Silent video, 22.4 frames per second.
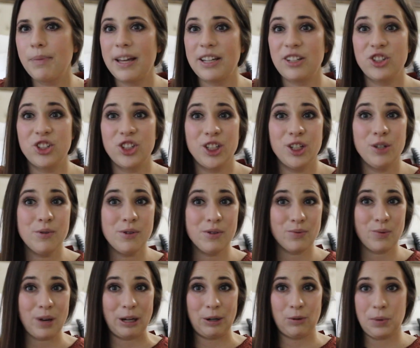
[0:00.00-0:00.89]
but she
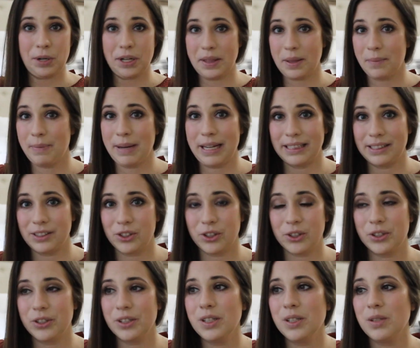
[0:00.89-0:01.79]
was like one of the best
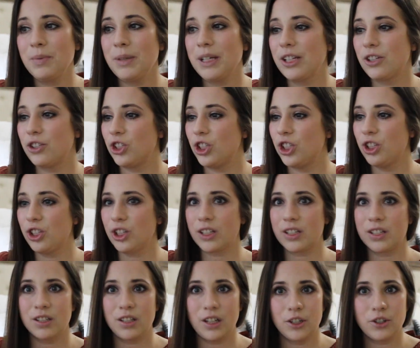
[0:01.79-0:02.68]
nurses because she
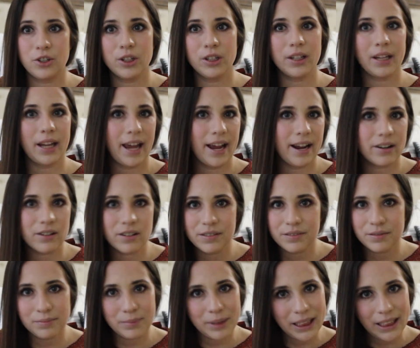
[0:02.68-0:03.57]
took such good care
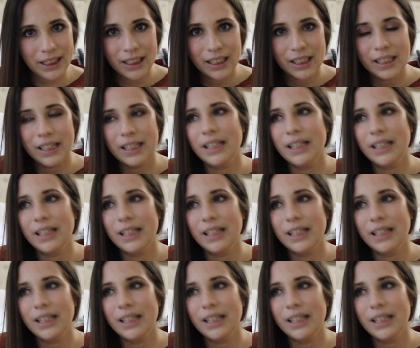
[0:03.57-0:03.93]
of me